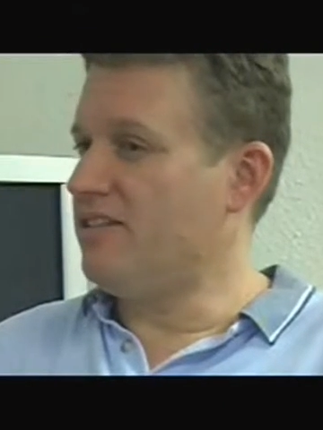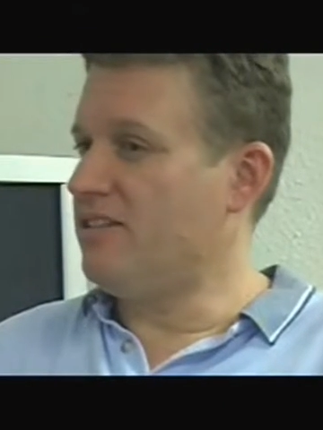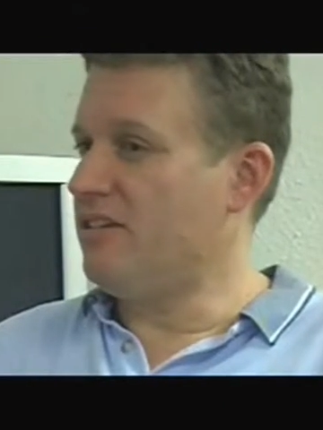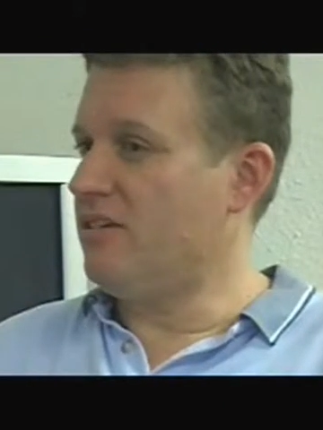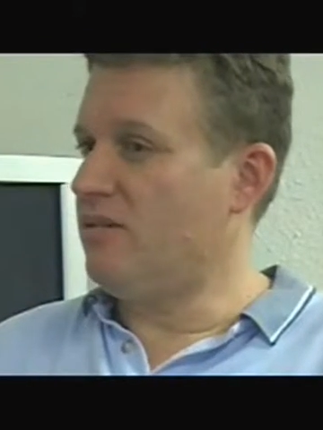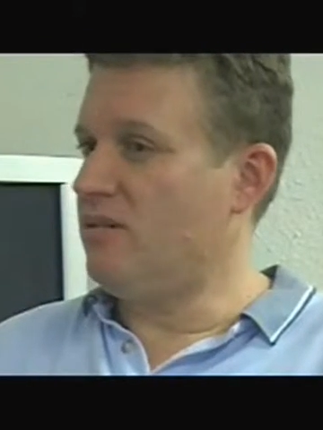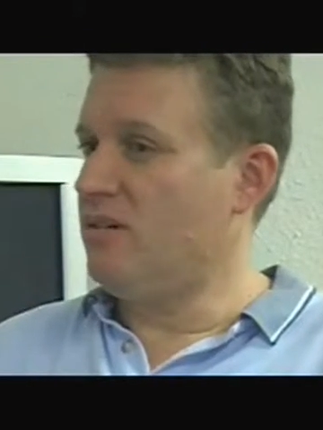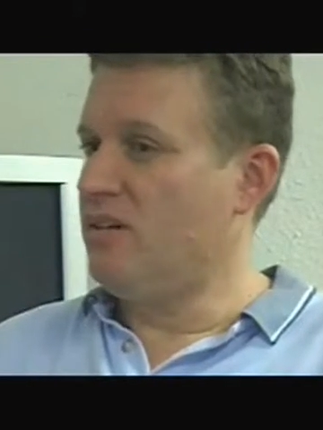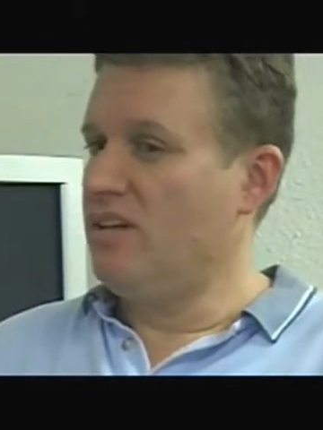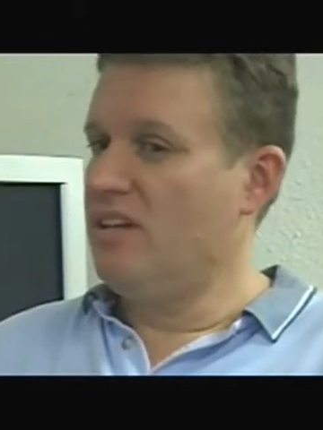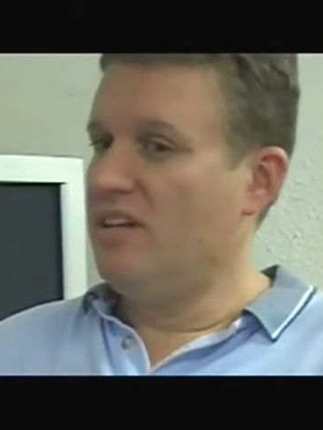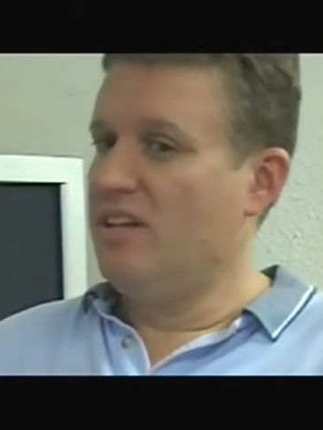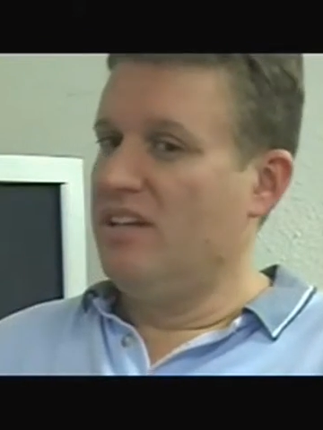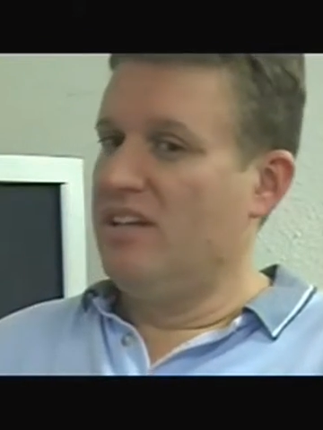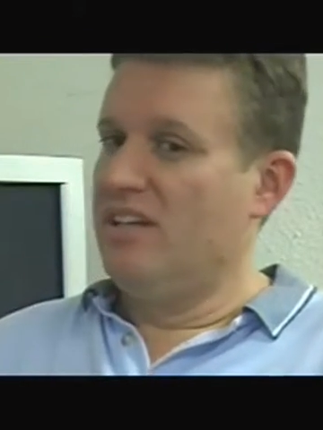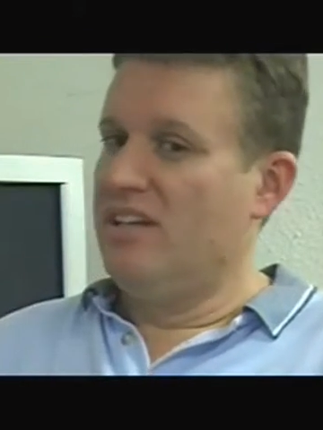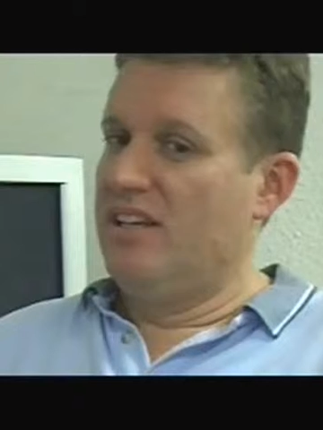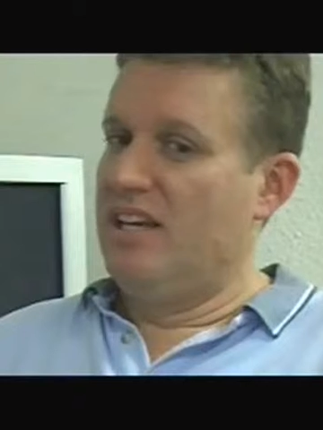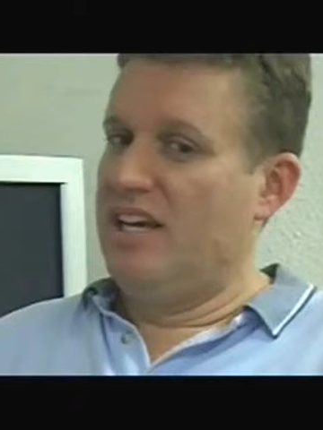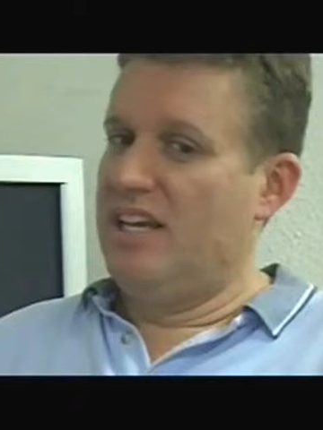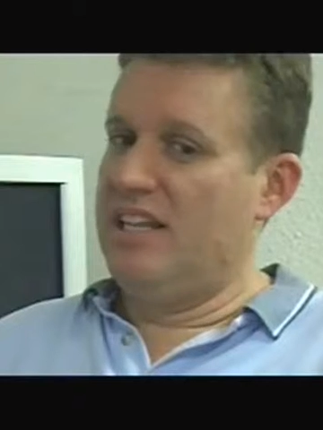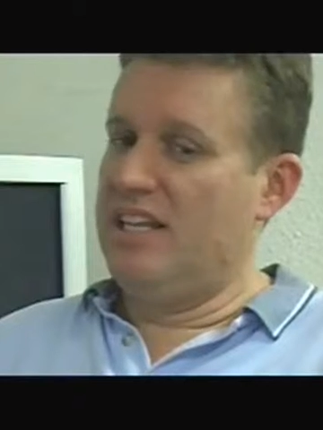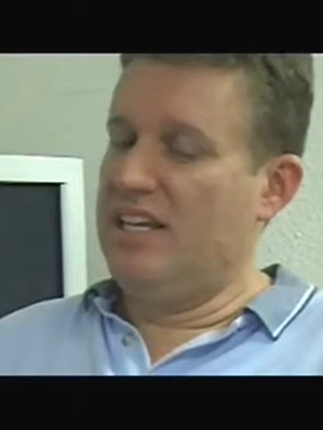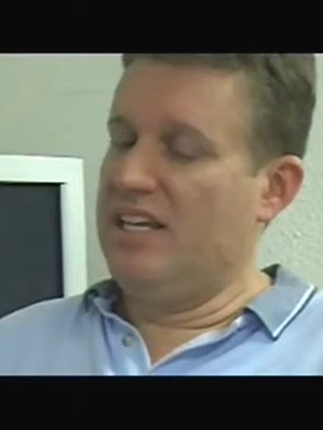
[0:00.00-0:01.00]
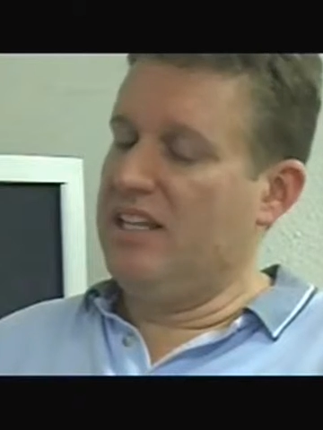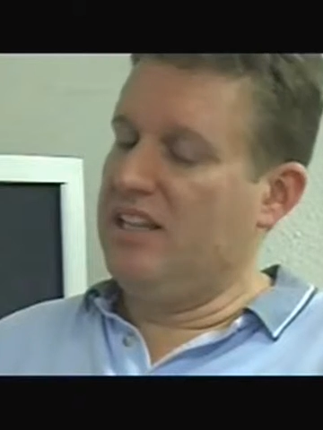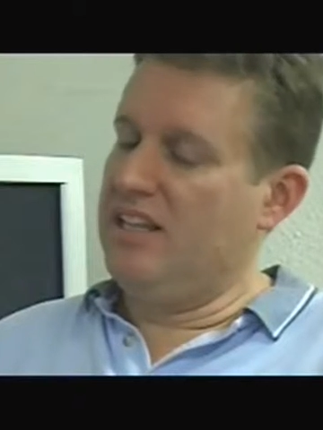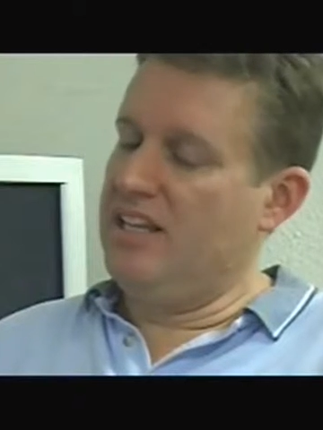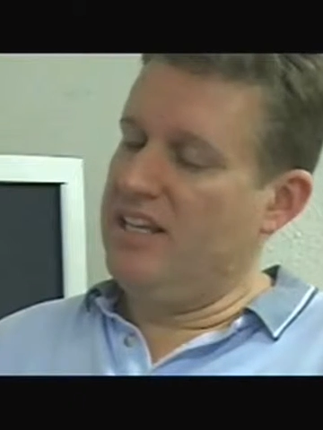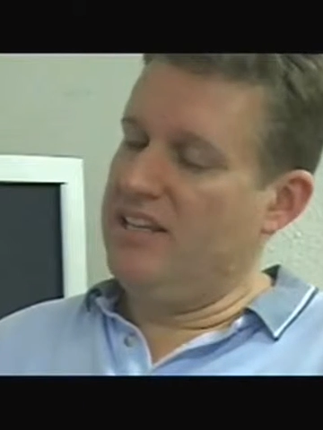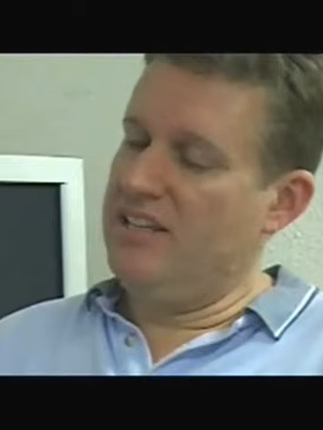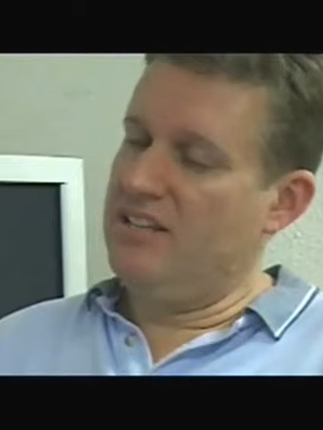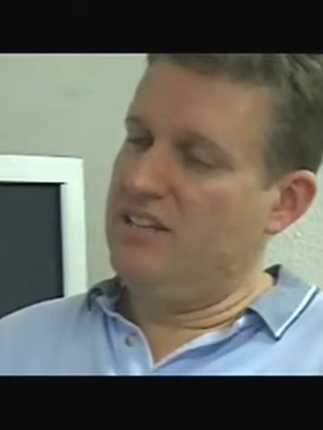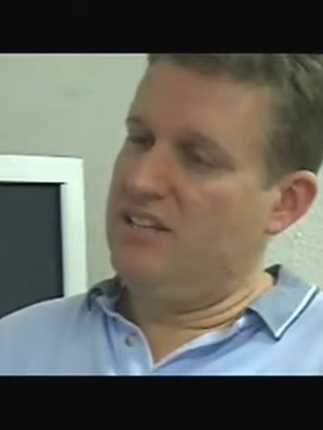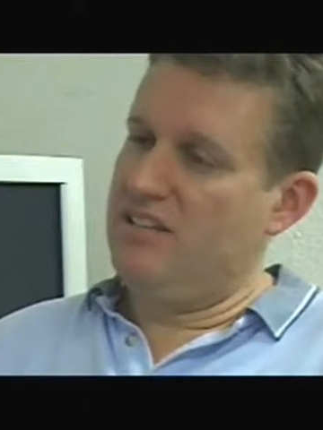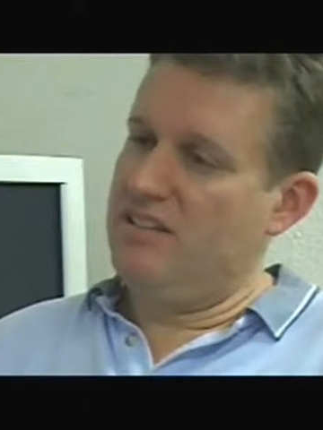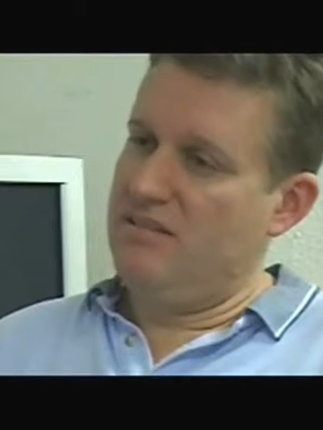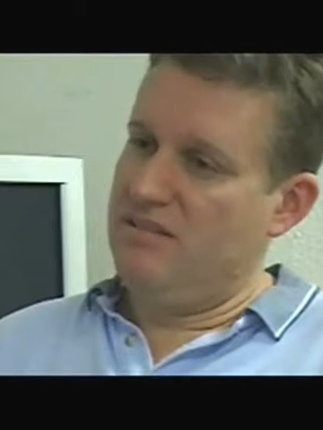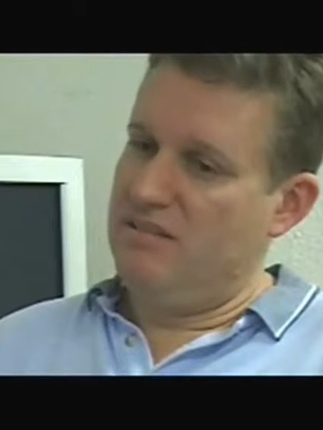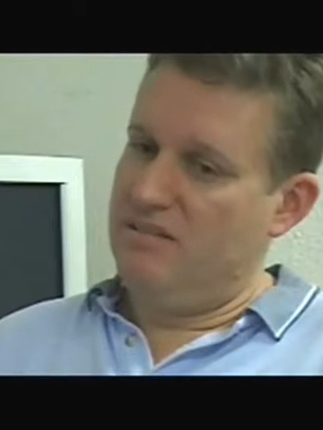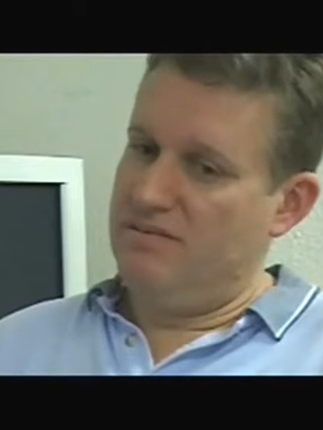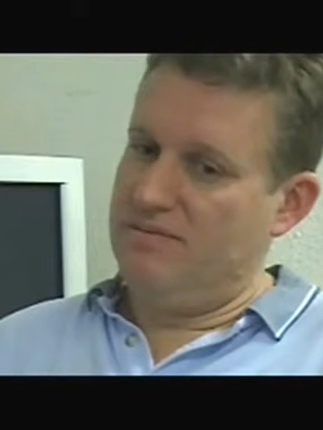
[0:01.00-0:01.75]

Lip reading: So I think it lends,